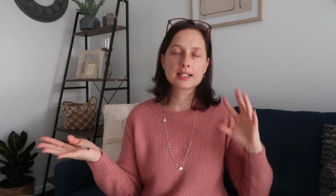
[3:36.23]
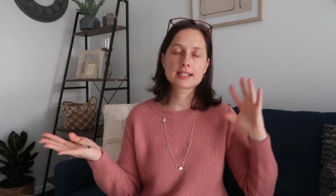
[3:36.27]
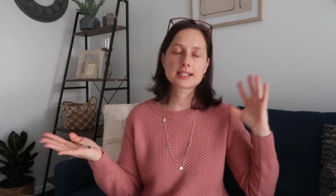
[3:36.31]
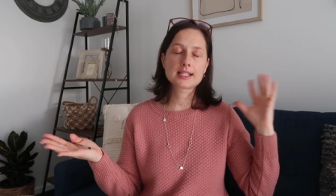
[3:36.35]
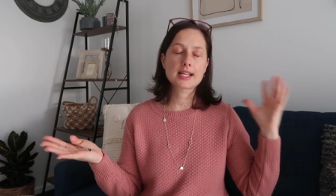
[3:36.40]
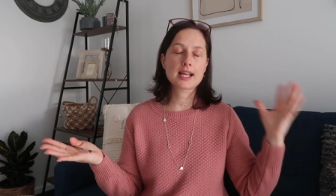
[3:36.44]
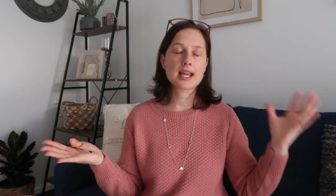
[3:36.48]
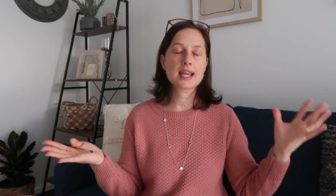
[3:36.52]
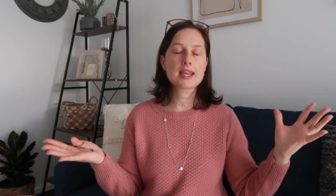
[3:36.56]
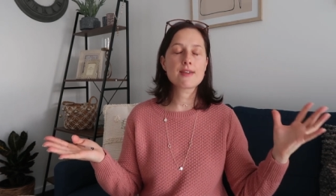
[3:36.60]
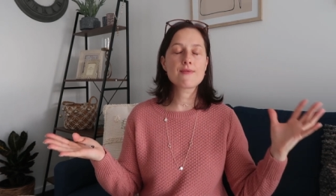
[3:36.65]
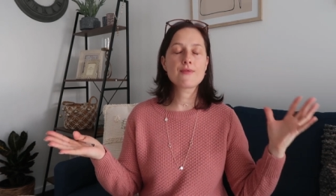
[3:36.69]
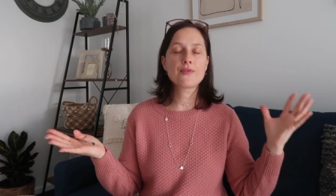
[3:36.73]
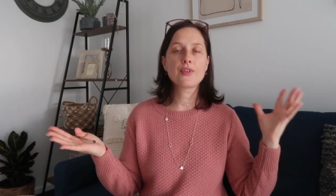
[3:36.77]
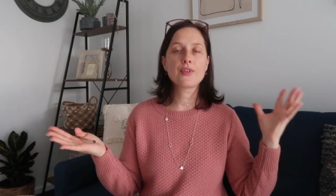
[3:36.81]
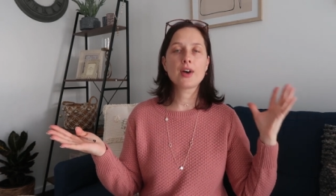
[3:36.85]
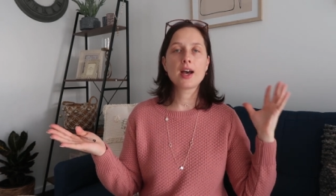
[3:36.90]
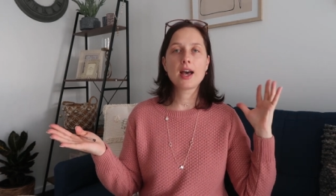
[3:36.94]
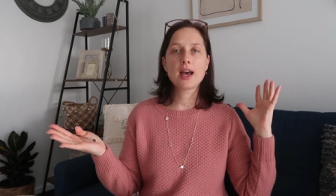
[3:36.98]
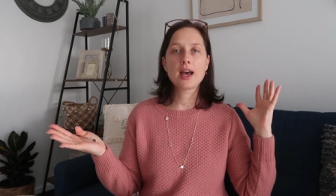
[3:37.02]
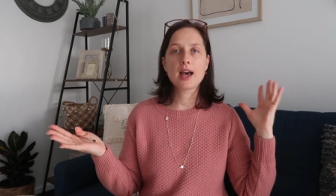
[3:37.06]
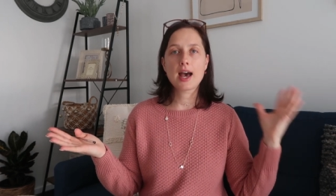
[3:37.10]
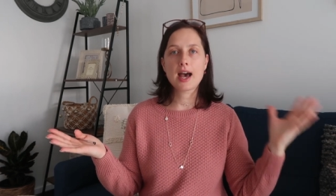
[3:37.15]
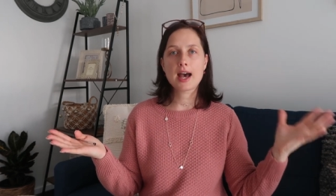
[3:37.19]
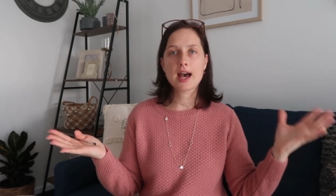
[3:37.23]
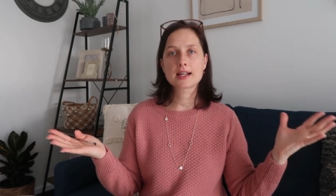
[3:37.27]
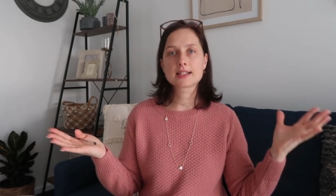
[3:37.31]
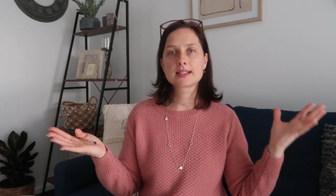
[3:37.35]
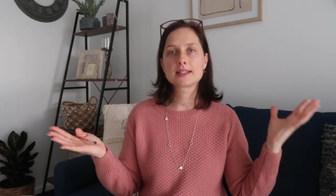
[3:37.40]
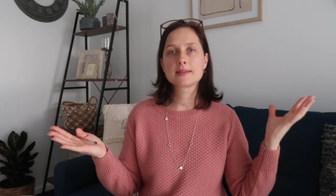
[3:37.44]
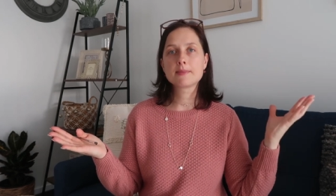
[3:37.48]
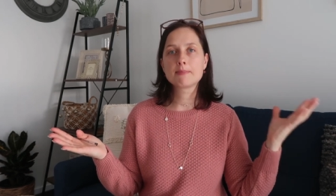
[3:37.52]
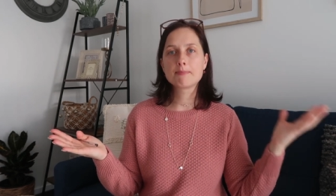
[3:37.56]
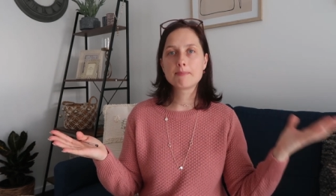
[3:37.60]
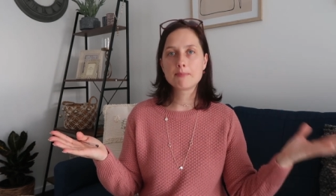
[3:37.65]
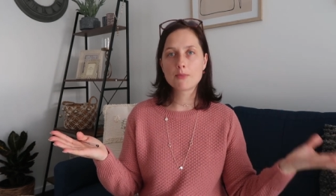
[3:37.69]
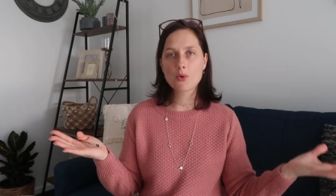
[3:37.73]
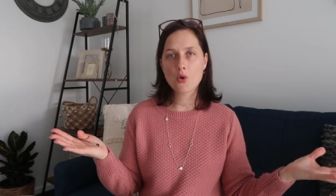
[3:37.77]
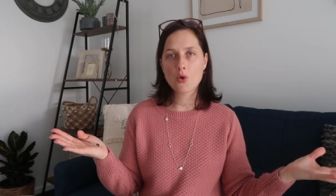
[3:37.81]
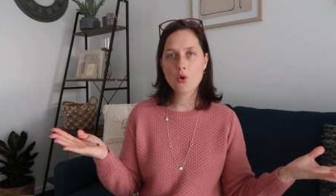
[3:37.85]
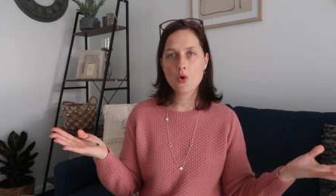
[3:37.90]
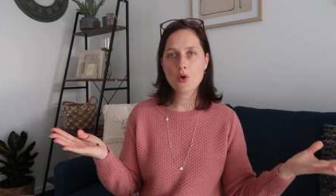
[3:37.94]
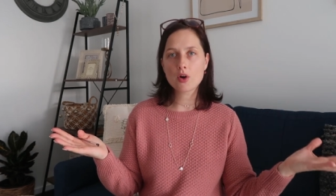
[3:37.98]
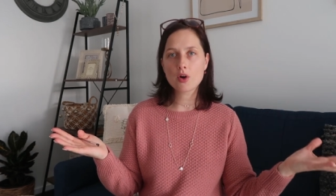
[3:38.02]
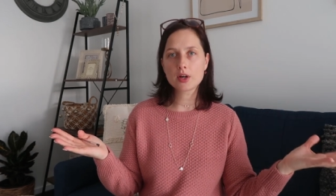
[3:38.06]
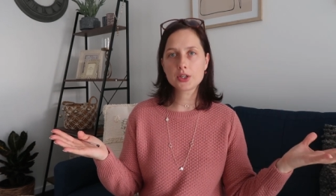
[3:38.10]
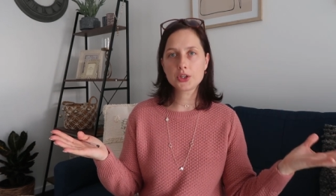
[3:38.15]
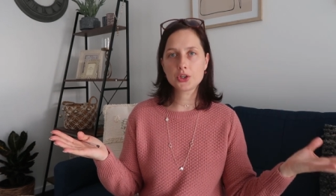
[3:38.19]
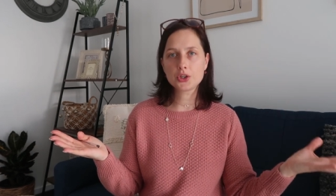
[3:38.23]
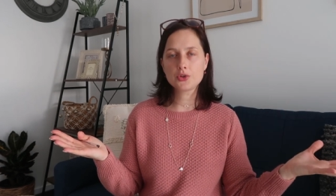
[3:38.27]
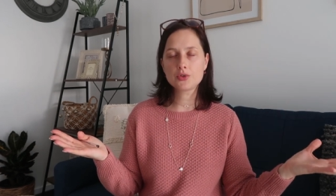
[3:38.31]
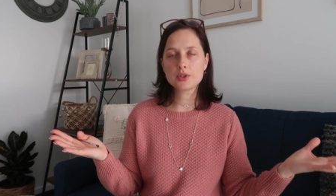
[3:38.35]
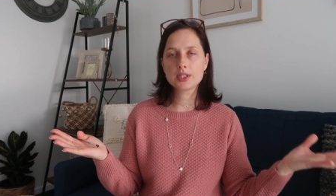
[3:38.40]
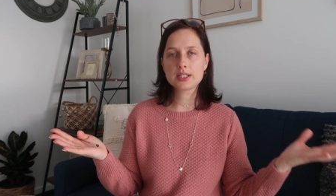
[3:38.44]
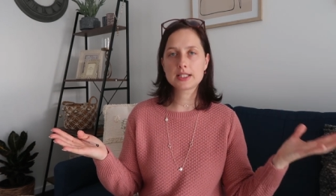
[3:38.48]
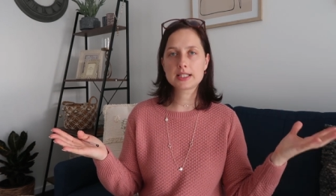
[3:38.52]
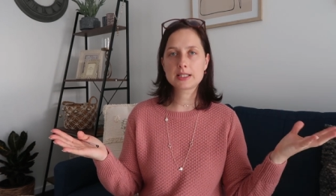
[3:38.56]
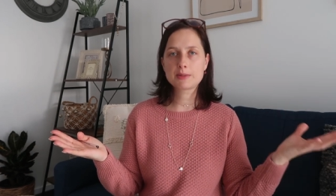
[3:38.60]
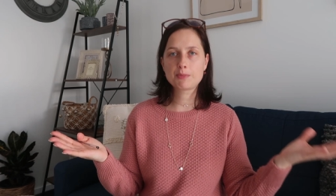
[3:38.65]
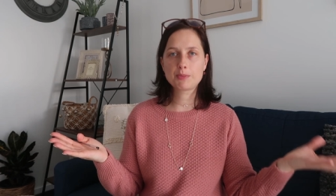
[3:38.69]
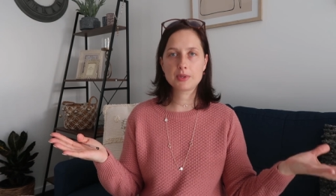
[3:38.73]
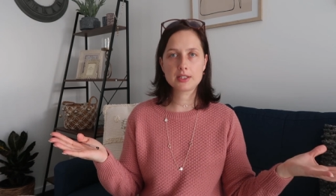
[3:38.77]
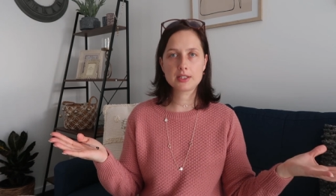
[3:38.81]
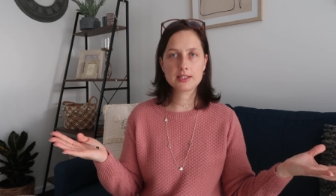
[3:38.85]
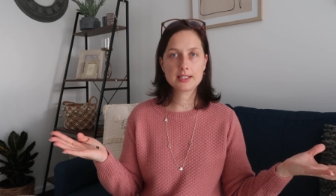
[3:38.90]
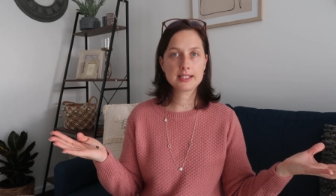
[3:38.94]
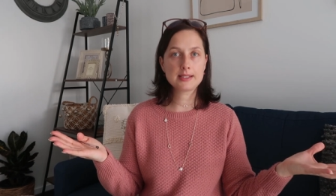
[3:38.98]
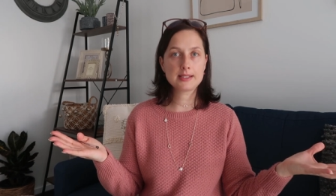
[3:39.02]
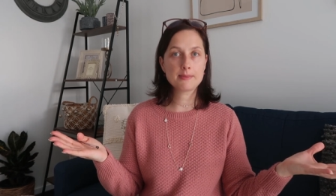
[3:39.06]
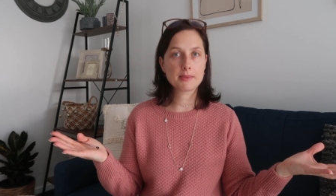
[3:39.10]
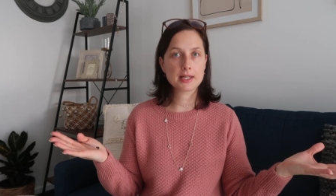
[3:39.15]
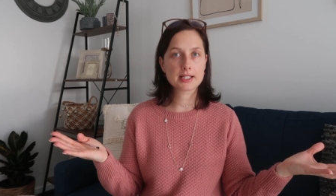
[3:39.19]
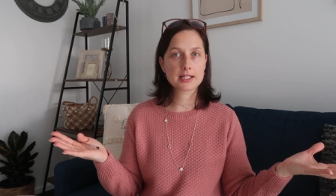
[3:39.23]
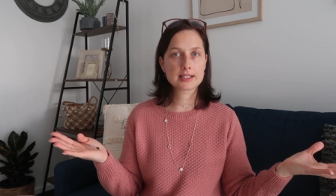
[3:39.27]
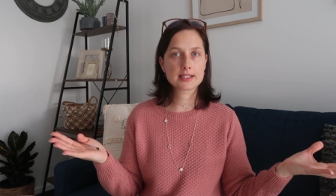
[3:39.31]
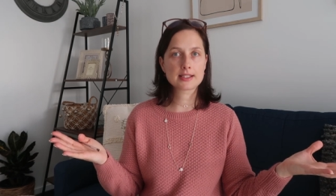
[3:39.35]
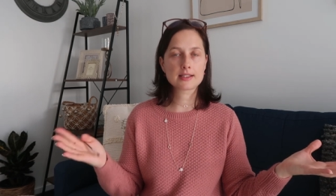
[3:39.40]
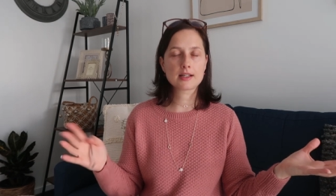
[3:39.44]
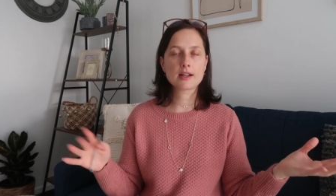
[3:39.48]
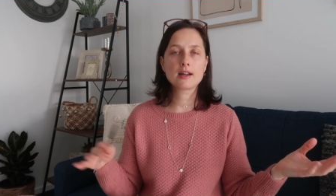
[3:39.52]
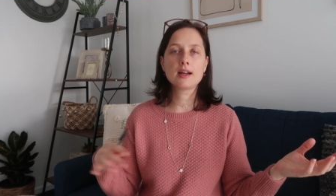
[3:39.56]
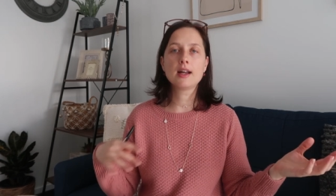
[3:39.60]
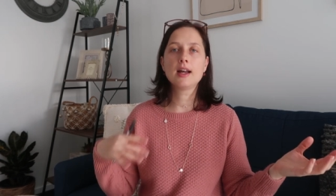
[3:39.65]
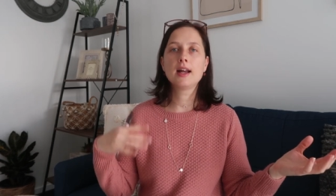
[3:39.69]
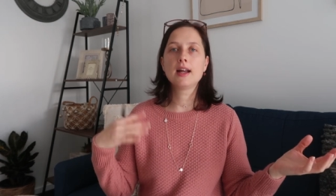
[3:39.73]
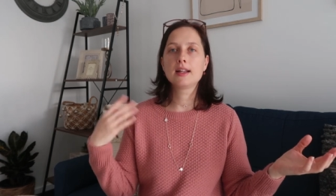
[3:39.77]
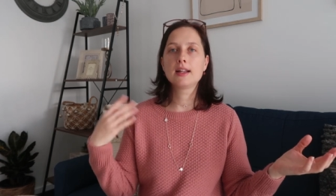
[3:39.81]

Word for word: TAFE has more units per semester